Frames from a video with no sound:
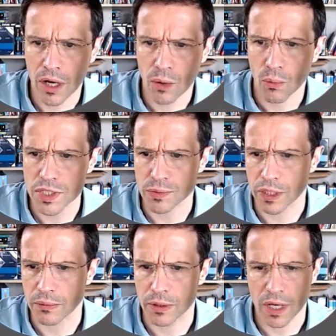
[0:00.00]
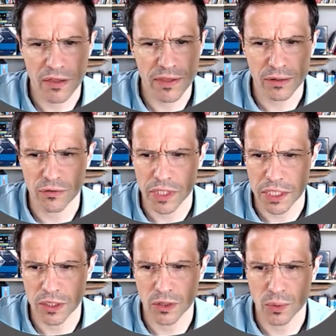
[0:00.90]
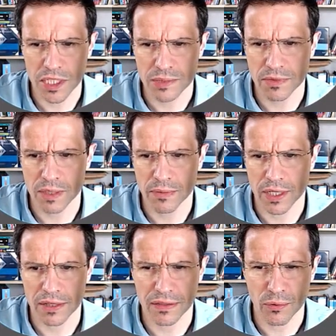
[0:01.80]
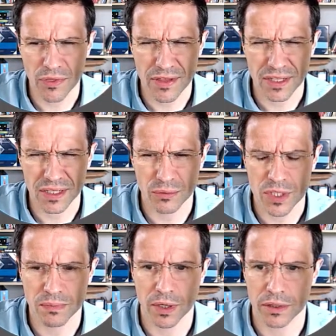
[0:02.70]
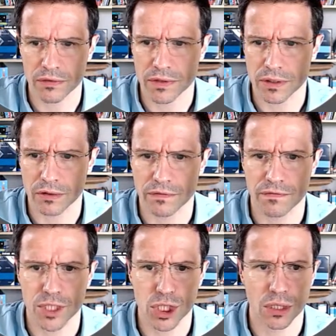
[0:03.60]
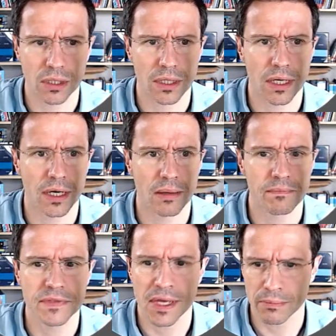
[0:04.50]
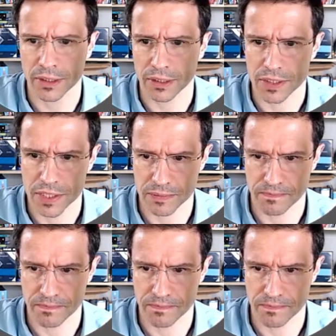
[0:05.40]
was available, I think, already quite some time, but I don't think it was part of the official template list.